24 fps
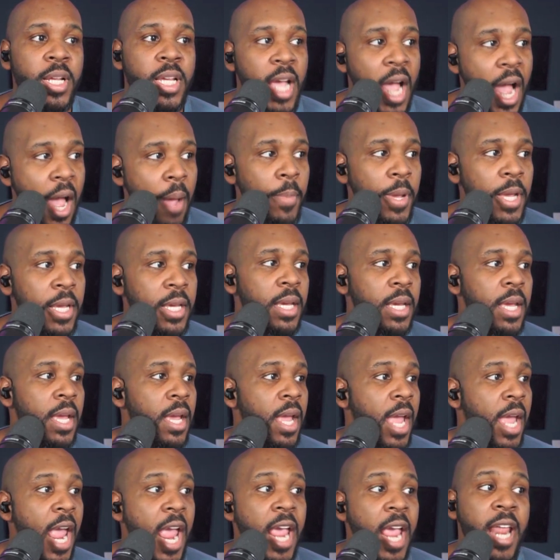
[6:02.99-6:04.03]
comic
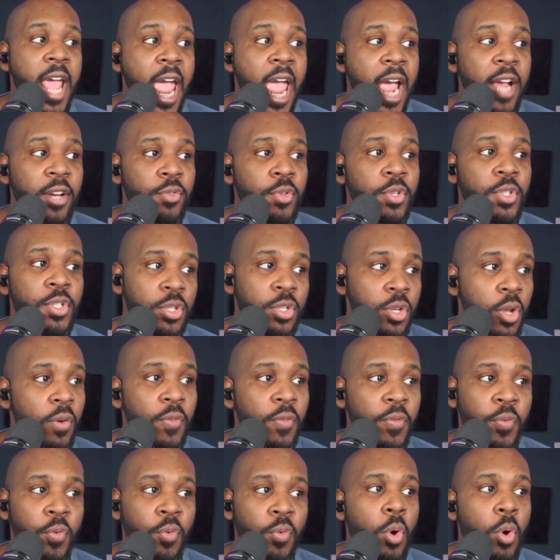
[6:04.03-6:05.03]
and actress known for